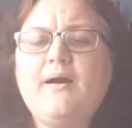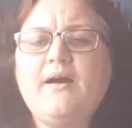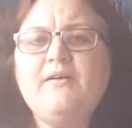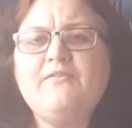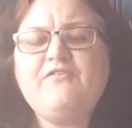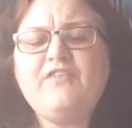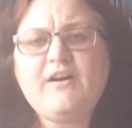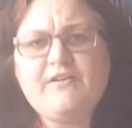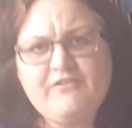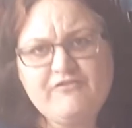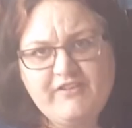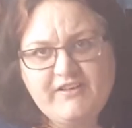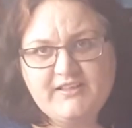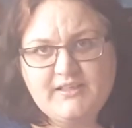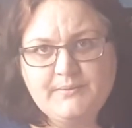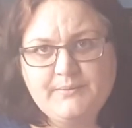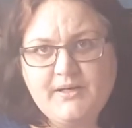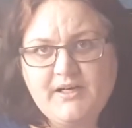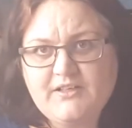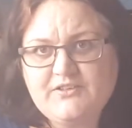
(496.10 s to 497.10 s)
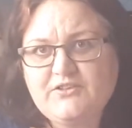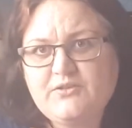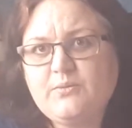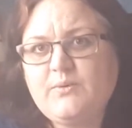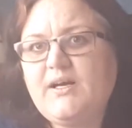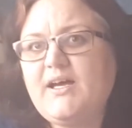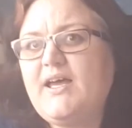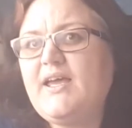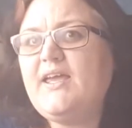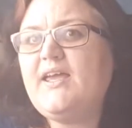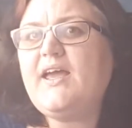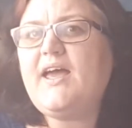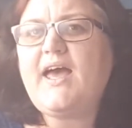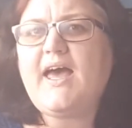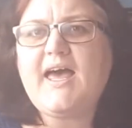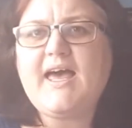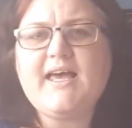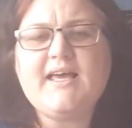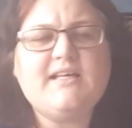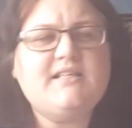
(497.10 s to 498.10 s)
My father recently passed away,
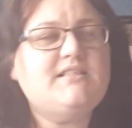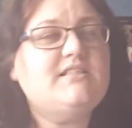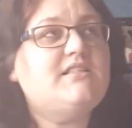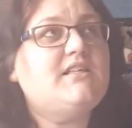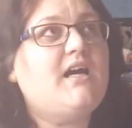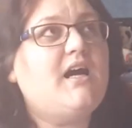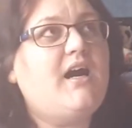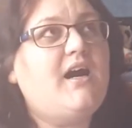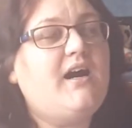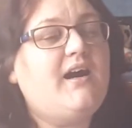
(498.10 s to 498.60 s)
and